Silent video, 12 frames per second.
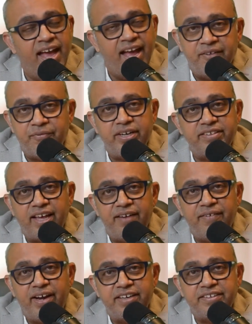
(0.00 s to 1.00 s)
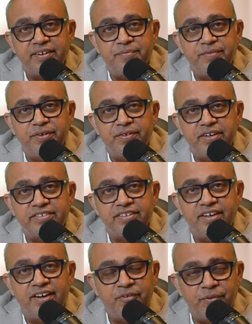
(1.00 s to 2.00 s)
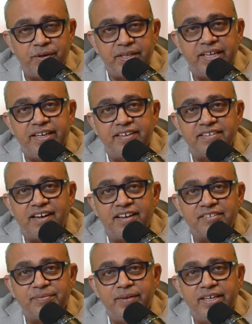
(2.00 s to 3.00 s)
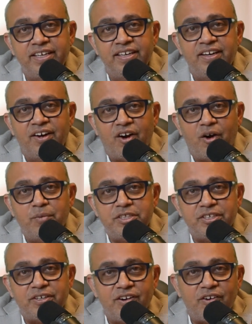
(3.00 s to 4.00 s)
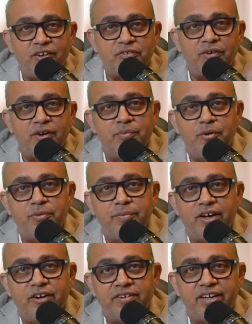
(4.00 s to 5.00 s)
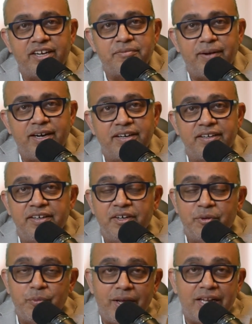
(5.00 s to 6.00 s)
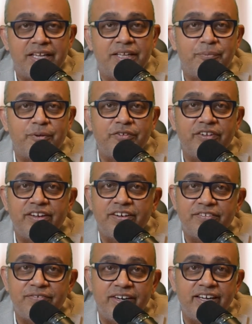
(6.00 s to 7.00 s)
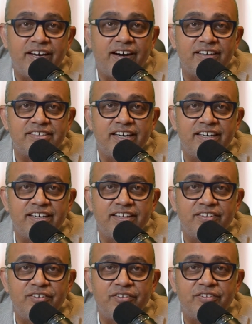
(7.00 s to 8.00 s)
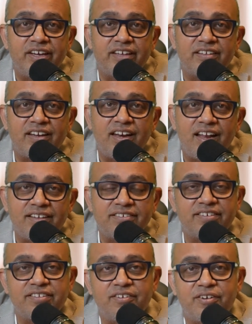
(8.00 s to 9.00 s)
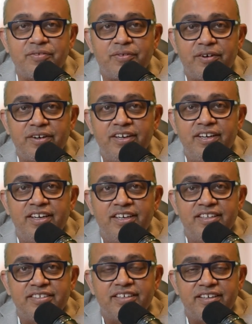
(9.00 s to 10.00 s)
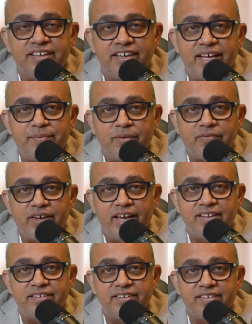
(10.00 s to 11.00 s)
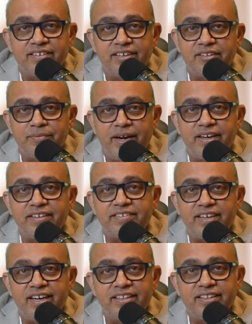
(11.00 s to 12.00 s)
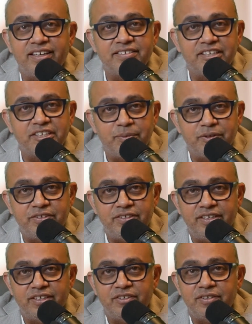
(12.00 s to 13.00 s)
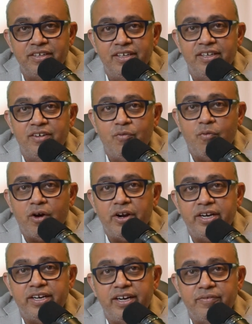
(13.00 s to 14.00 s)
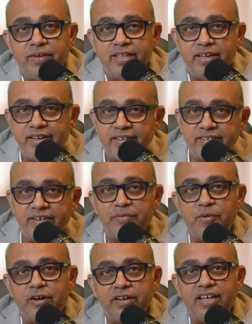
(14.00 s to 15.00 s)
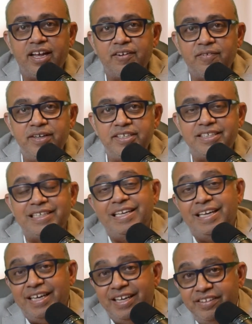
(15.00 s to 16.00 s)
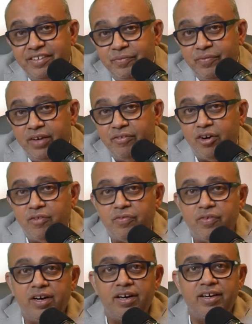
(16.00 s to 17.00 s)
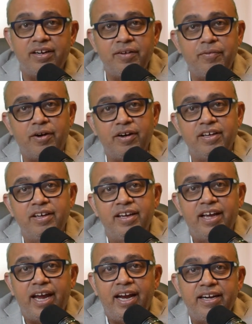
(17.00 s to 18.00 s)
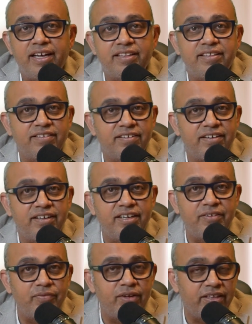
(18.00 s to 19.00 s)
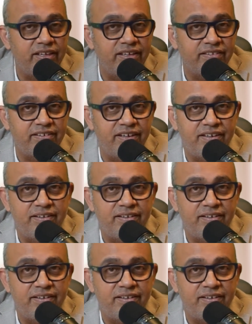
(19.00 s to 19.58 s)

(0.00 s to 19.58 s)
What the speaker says: Friends, I have had some viewers over the years ask me how much it will cost for a bone marrow transplant. Well, the procedure is very harsh, and it is used as a last resort for certain type of cancers. It is my understanding that such procedure is warranted when the risk-reward calculation is in favor of reward and death is certain if nothing is done.